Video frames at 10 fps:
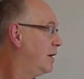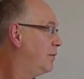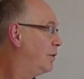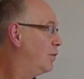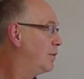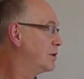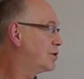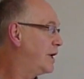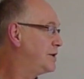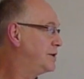But what we
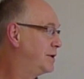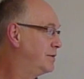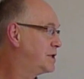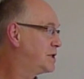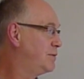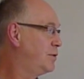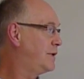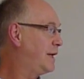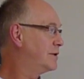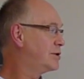tried to do was smooth
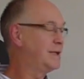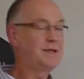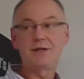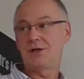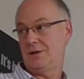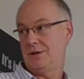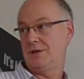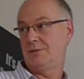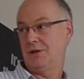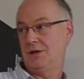out the transition
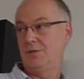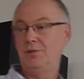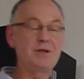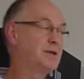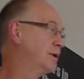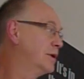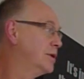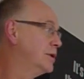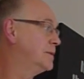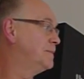as much as we possibly
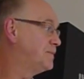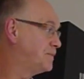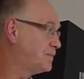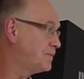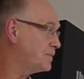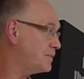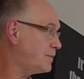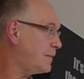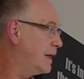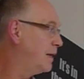could
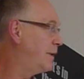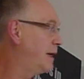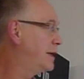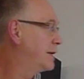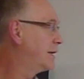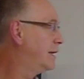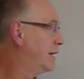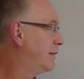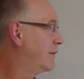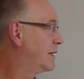and make it
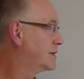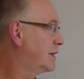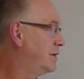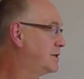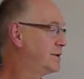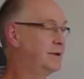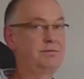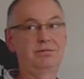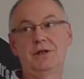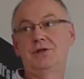as close
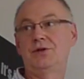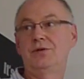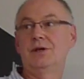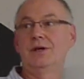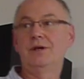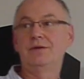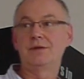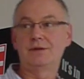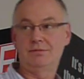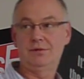to a true curve,
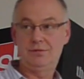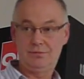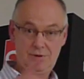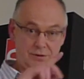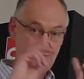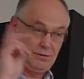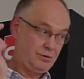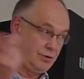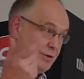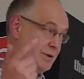as
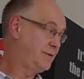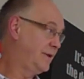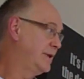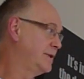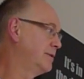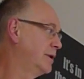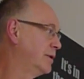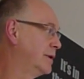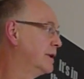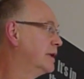true sphere as we could.